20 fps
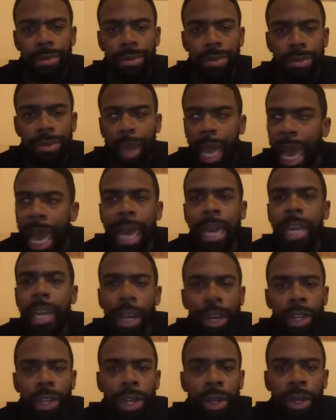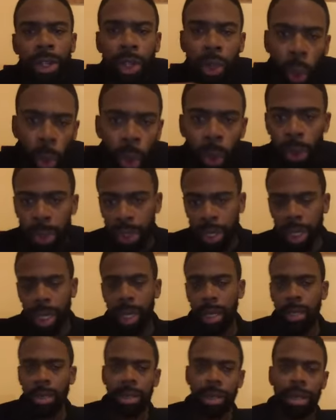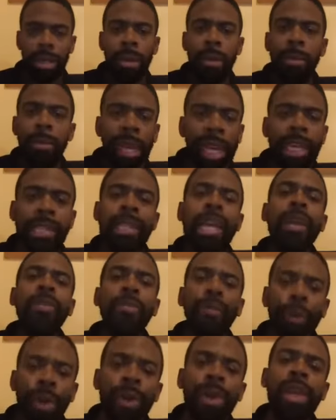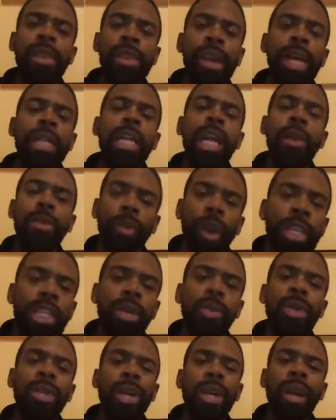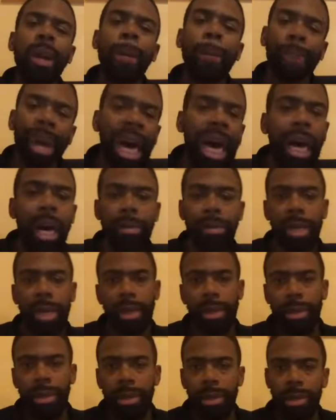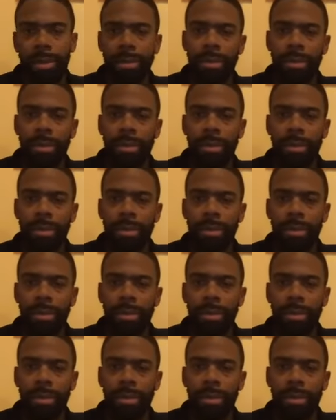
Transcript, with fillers: hiding under their school seats because they really thought that Russia was going to bomb us.